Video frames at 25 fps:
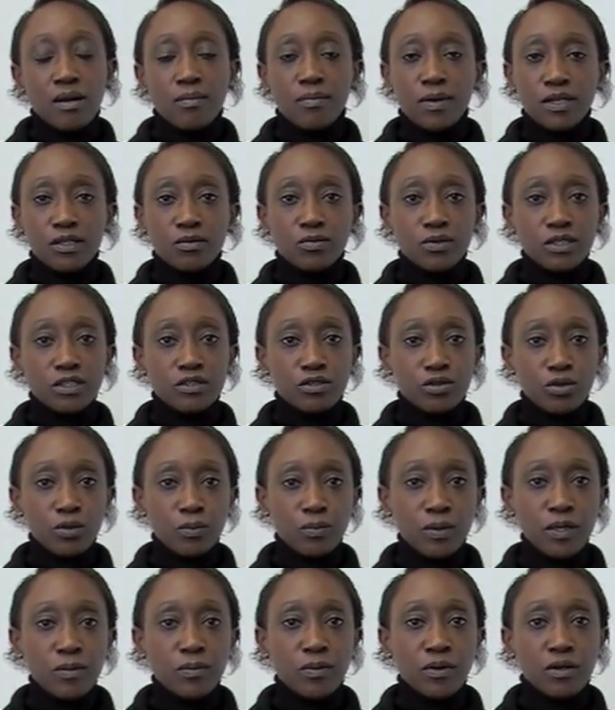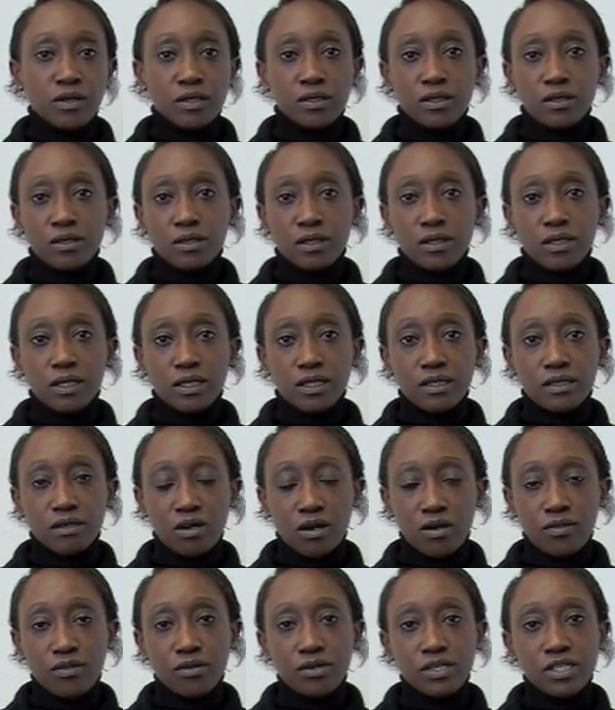But when 2 people
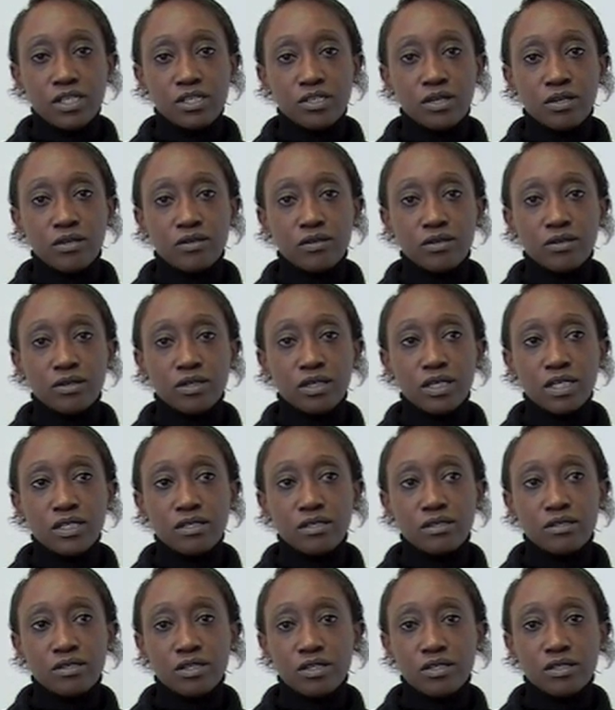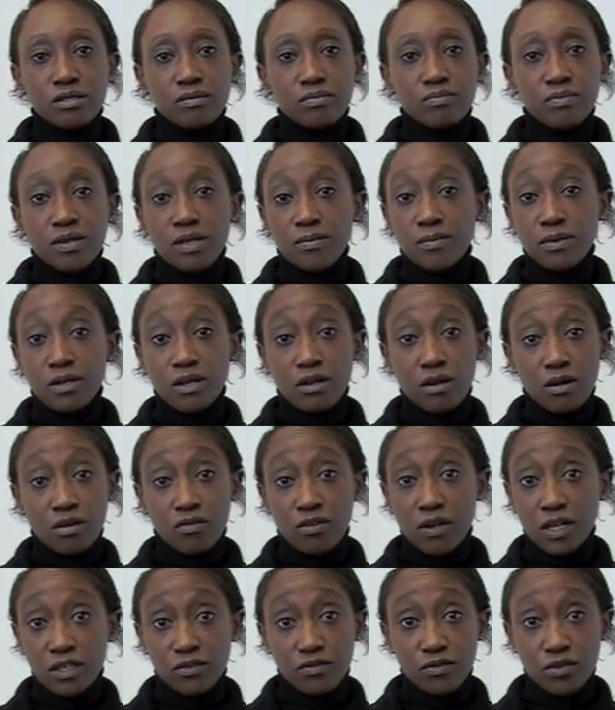encounter each other, it's just maybe love
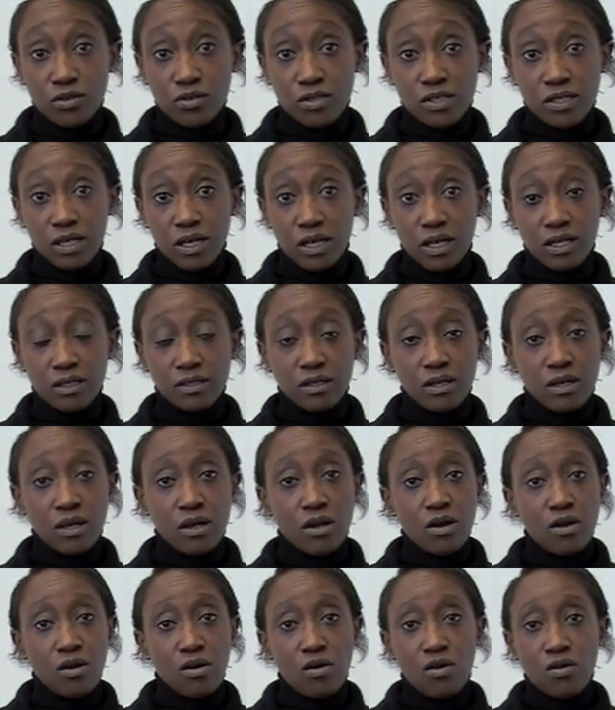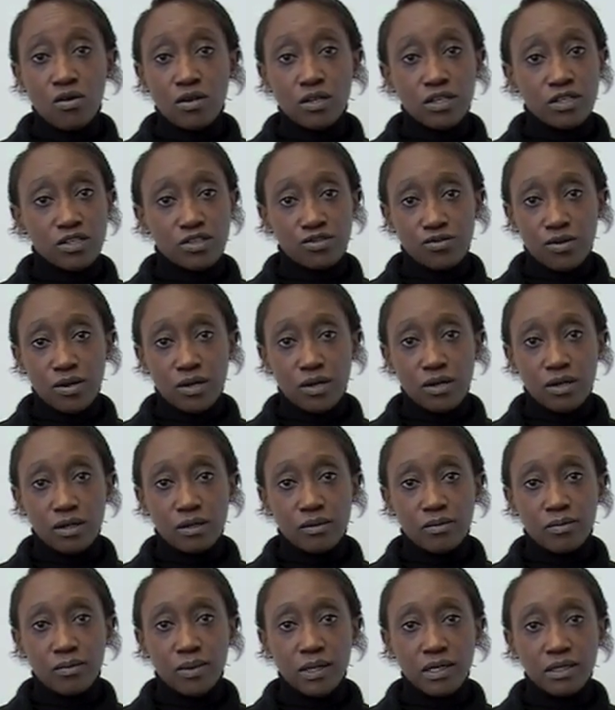at first sight or a struggle.
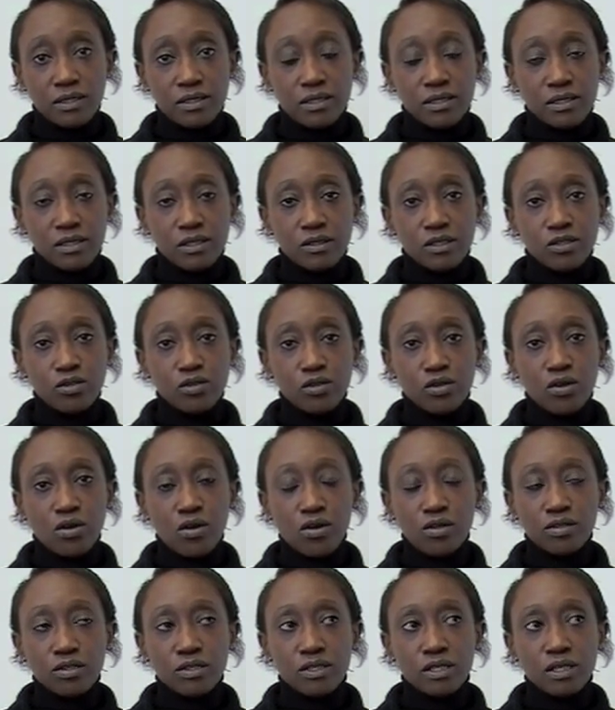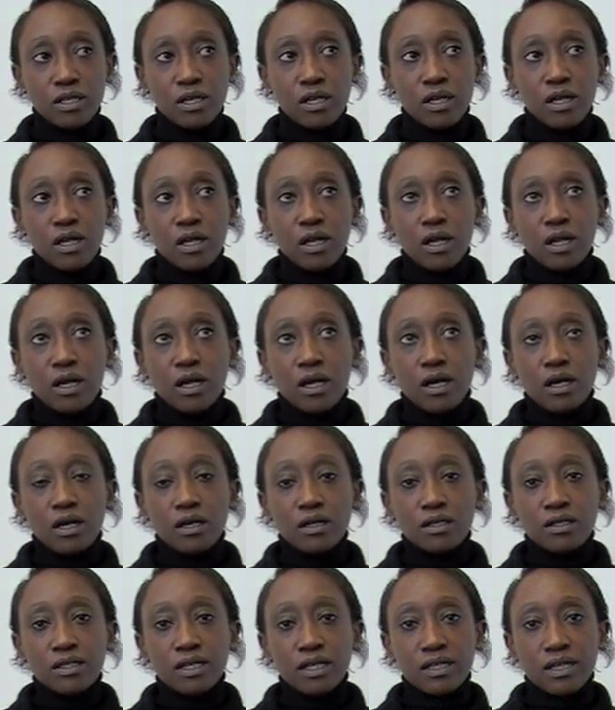But you can't
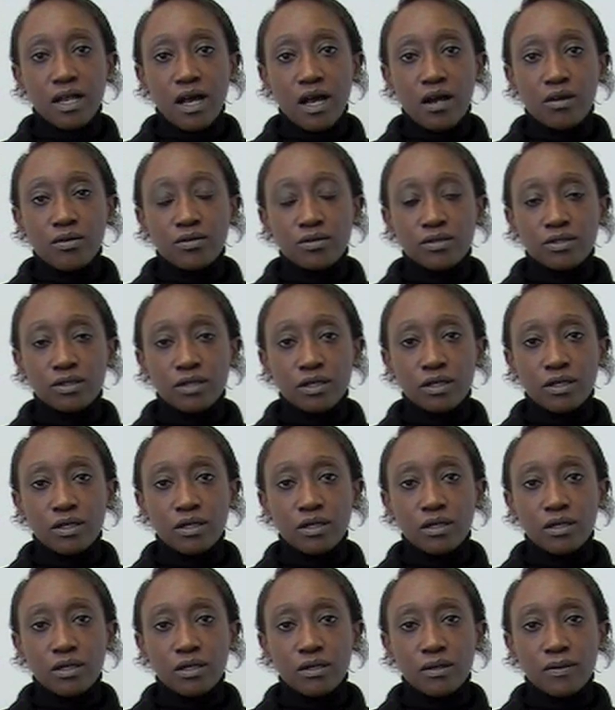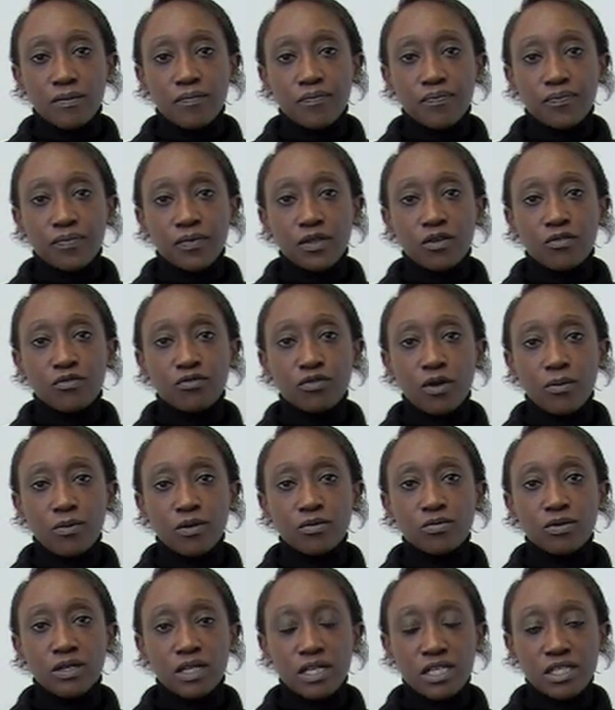get out from a
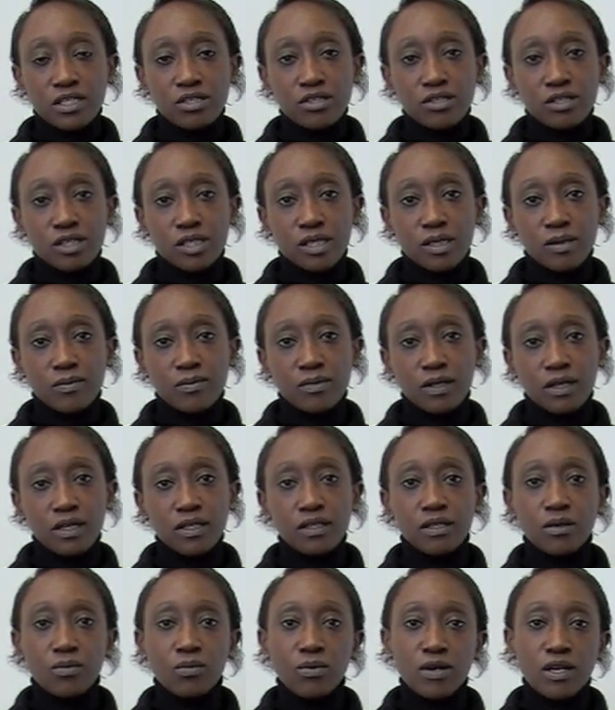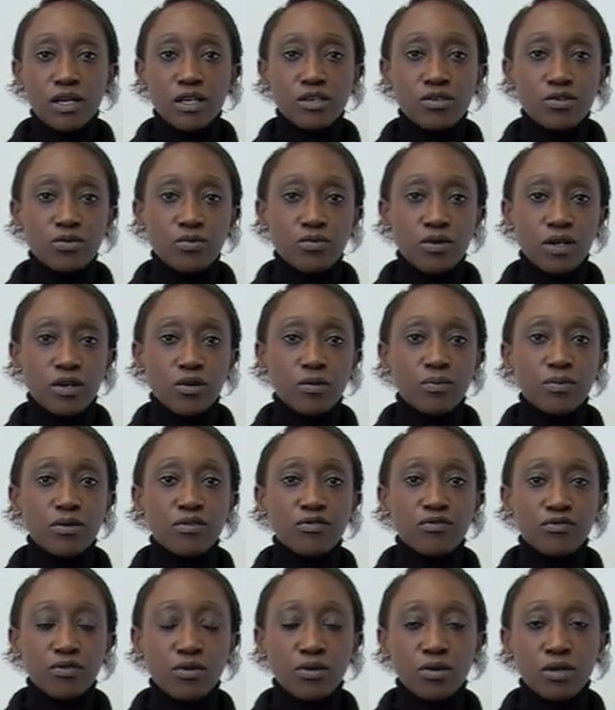relationship in the way you were
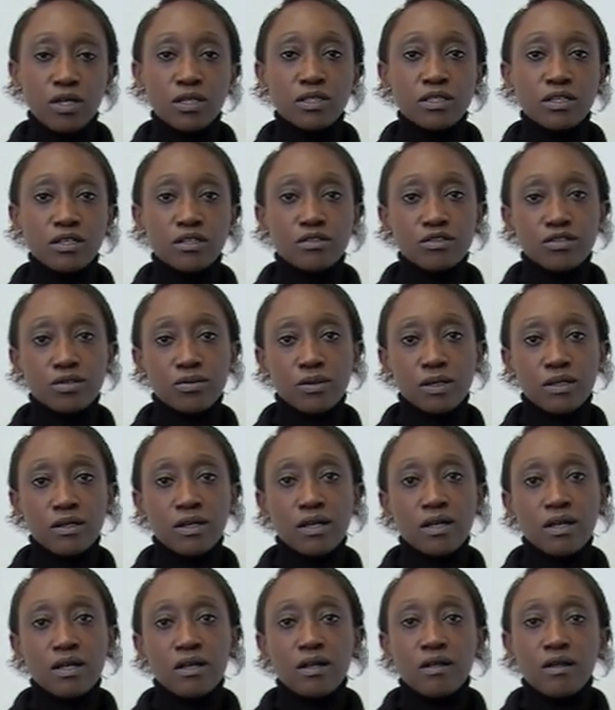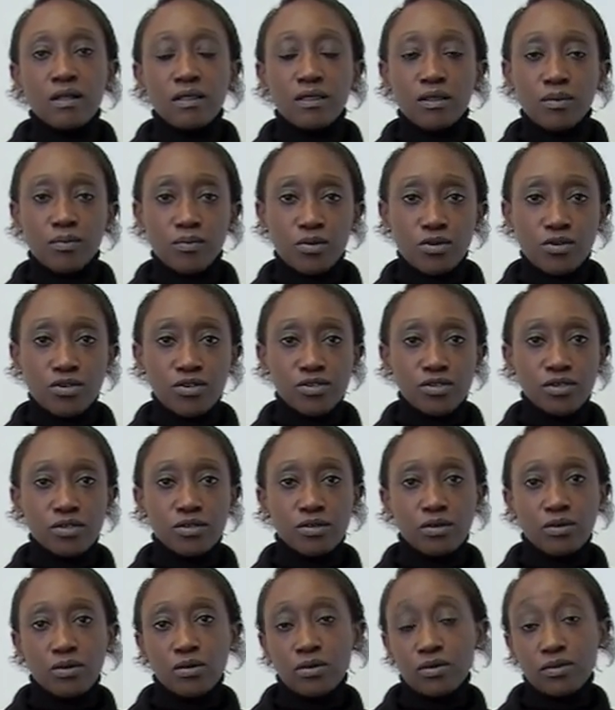before encountering the
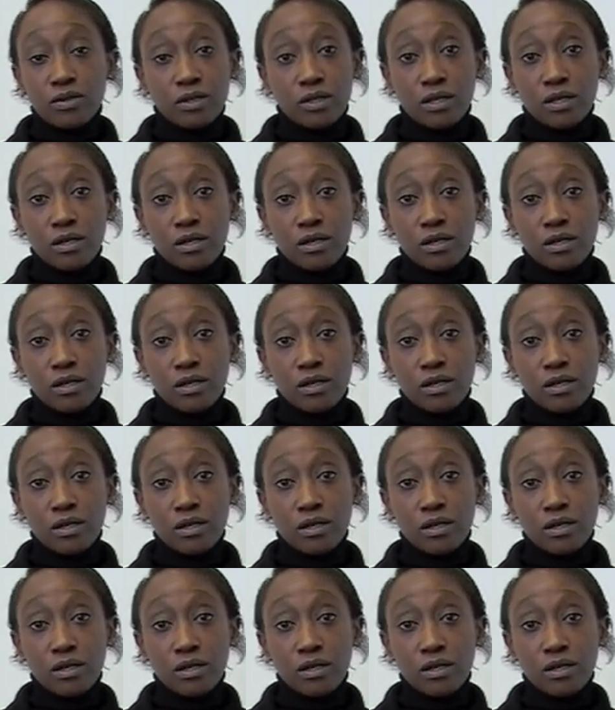person or the